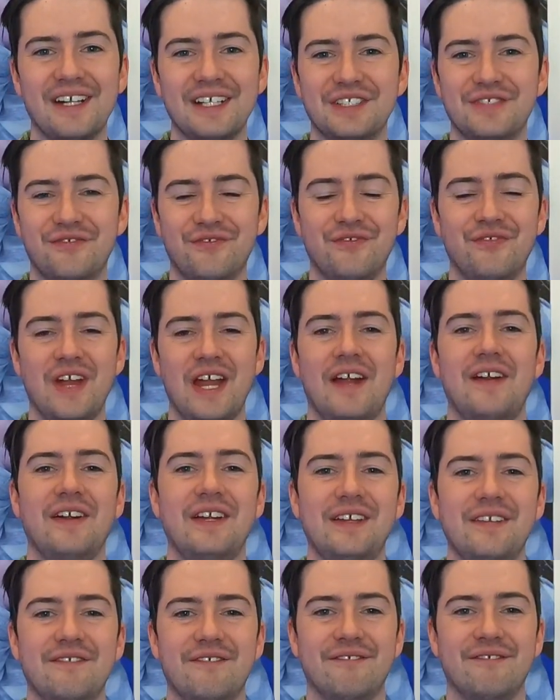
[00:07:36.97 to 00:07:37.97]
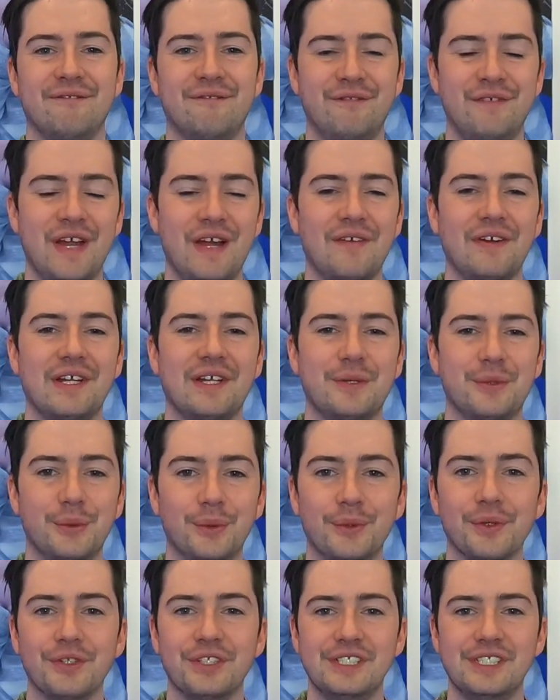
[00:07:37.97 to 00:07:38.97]
It's very, very
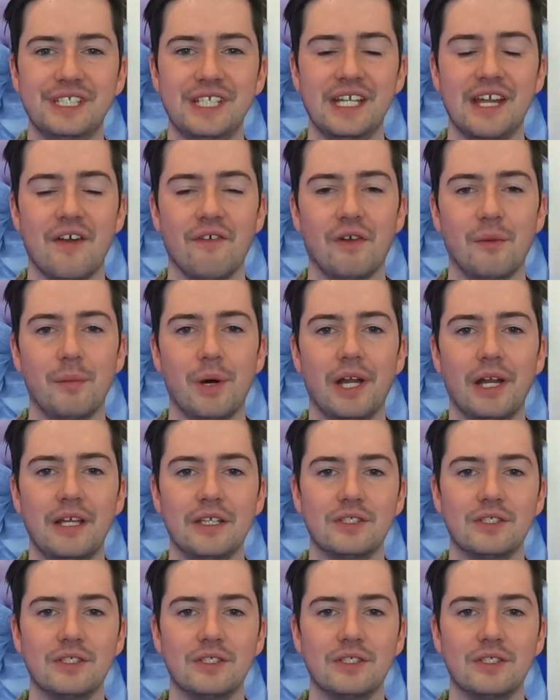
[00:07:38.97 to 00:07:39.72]
cool to see everybody.